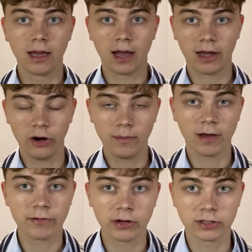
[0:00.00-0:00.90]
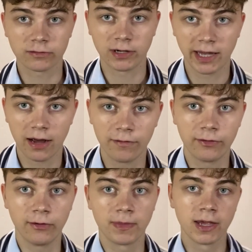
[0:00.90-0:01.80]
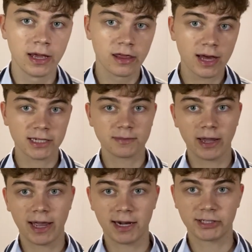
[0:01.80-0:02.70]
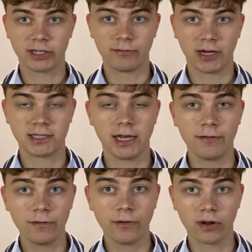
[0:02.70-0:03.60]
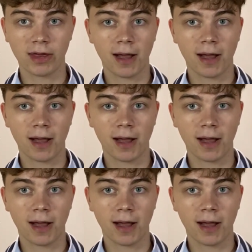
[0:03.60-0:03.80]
I hope that video was really helpful. That's my English advice. If you follow that,